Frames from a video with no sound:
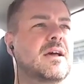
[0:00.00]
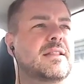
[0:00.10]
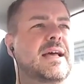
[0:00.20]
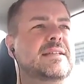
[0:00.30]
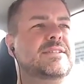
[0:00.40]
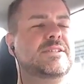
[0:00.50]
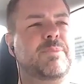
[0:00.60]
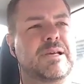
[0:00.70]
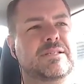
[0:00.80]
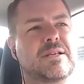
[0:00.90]
And that
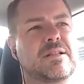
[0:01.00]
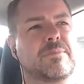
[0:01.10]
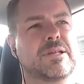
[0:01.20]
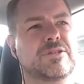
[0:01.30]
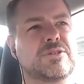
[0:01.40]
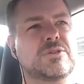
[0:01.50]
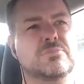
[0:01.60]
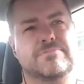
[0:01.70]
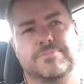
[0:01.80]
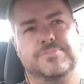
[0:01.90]
just basically means
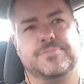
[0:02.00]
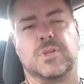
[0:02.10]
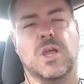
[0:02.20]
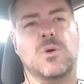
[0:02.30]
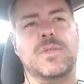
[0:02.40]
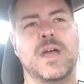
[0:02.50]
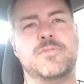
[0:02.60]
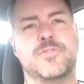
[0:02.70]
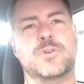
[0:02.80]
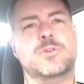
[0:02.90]
you go
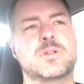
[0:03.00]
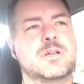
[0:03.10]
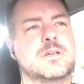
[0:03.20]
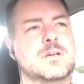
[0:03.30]
without food